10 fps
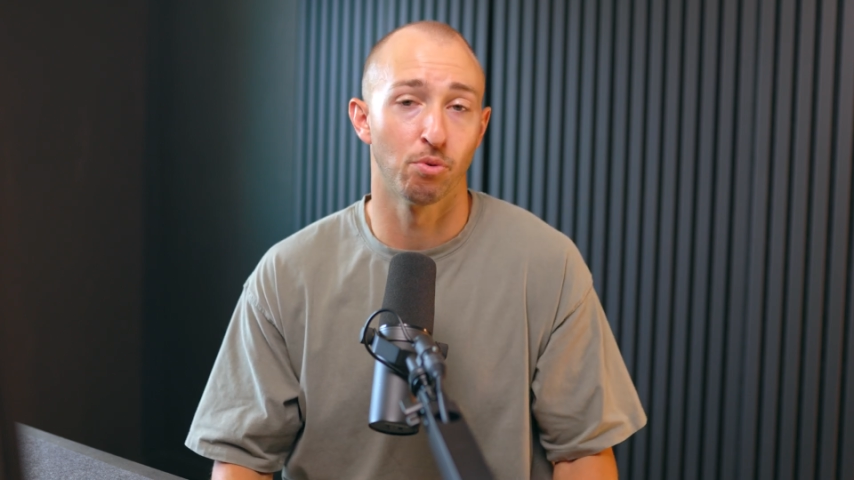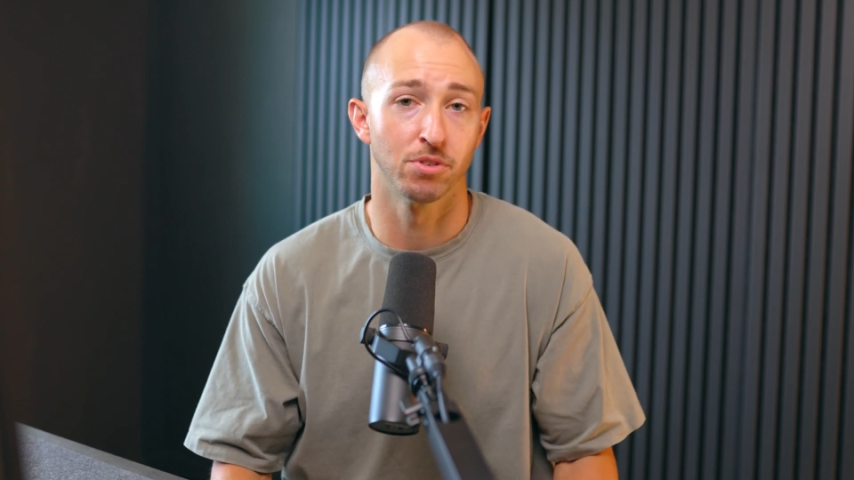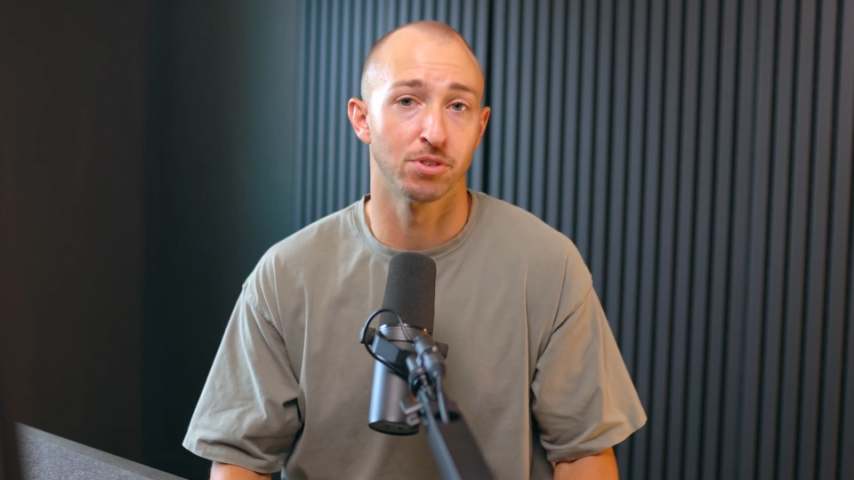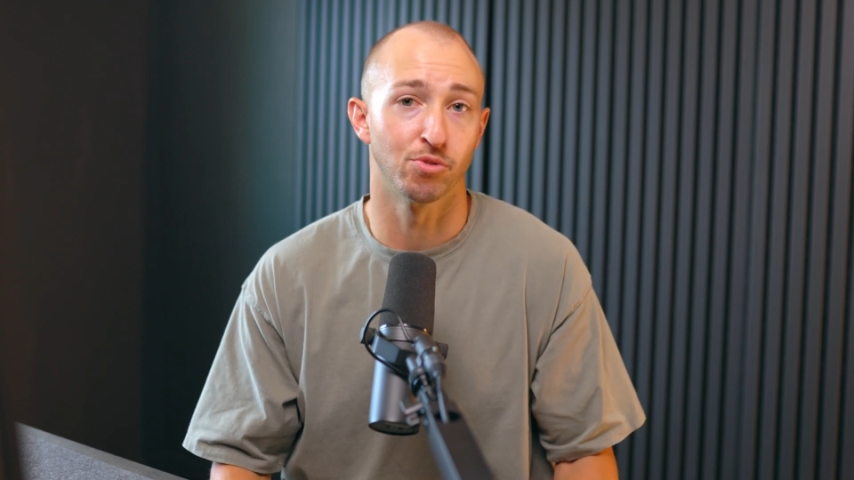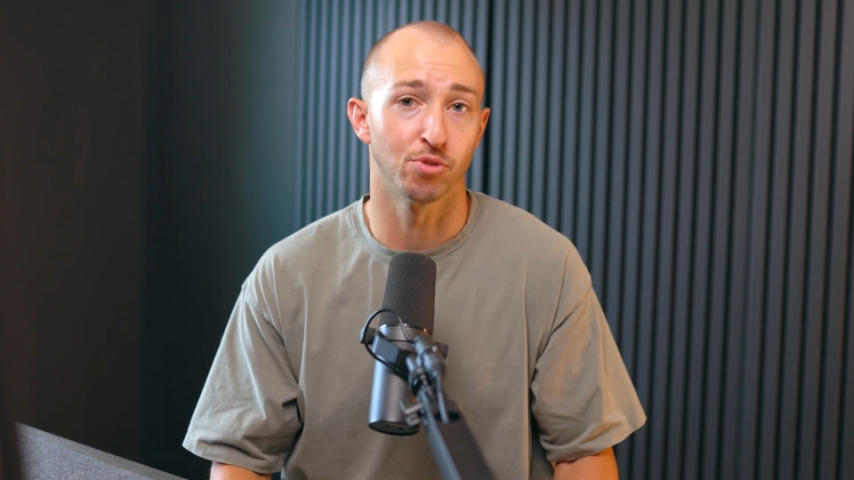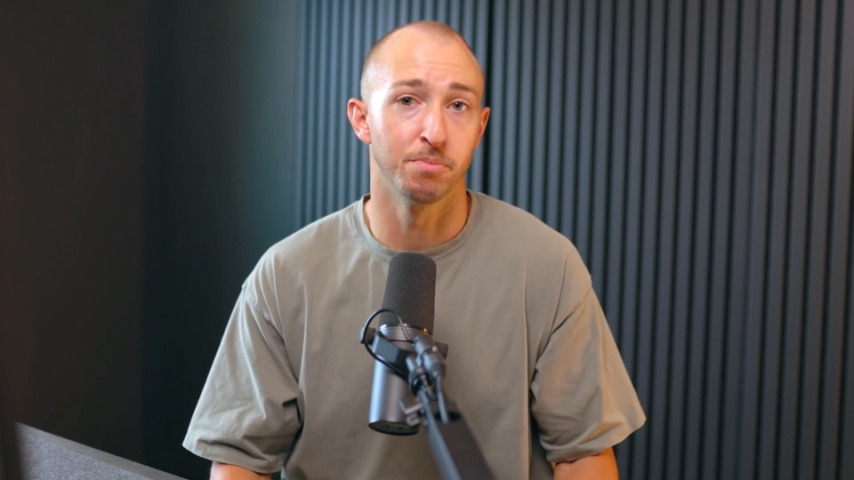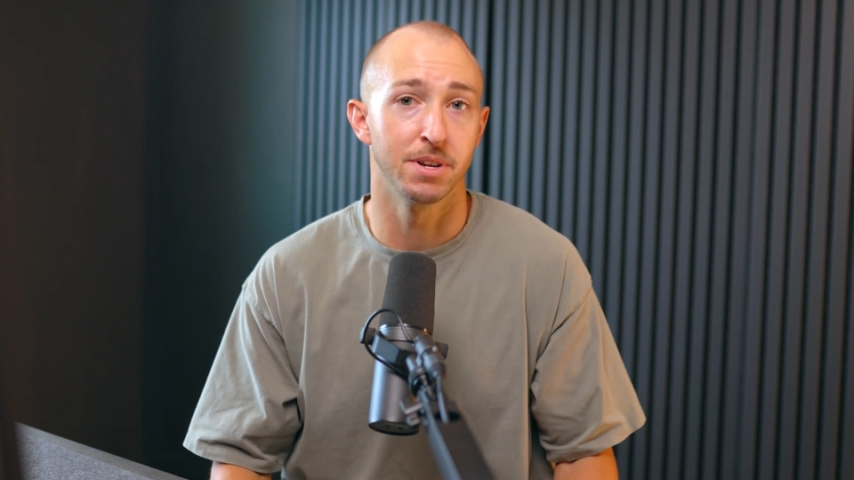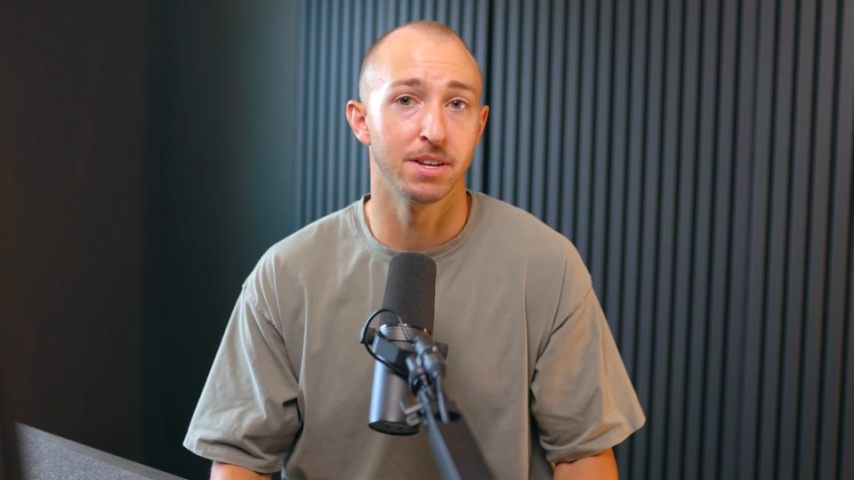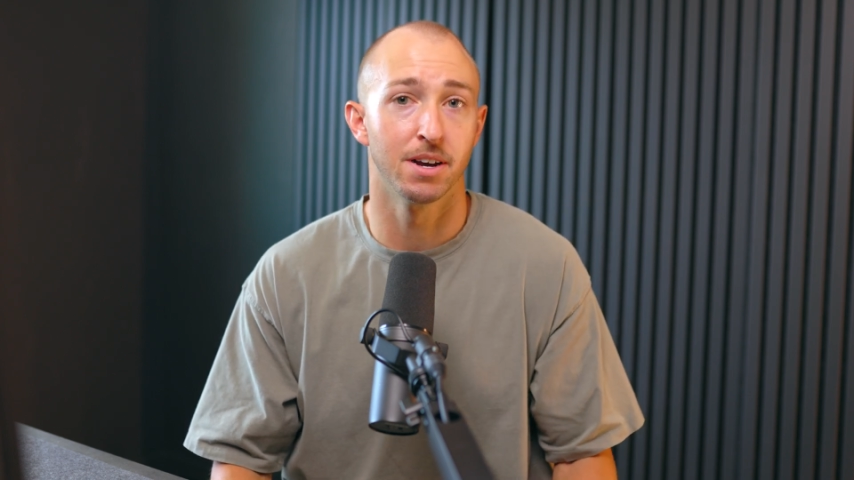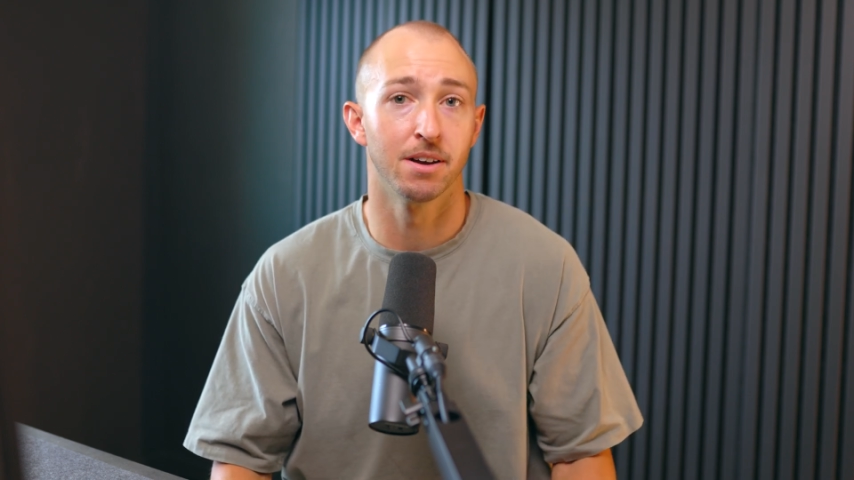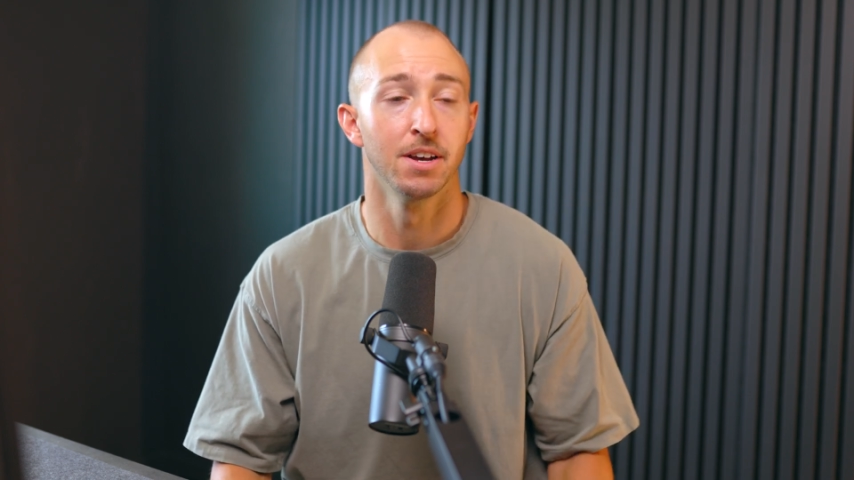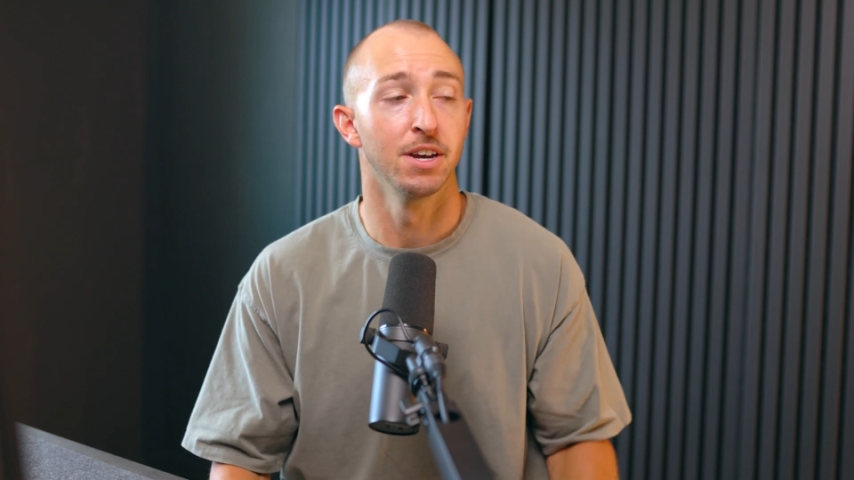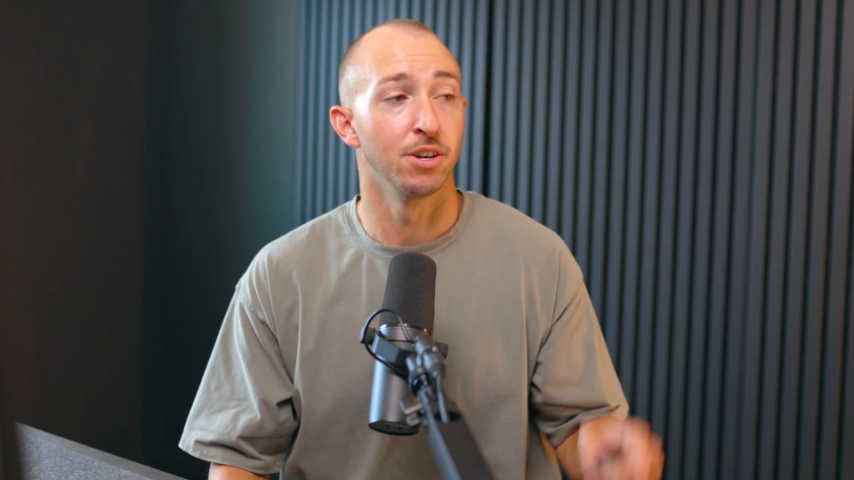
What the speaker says: for social media,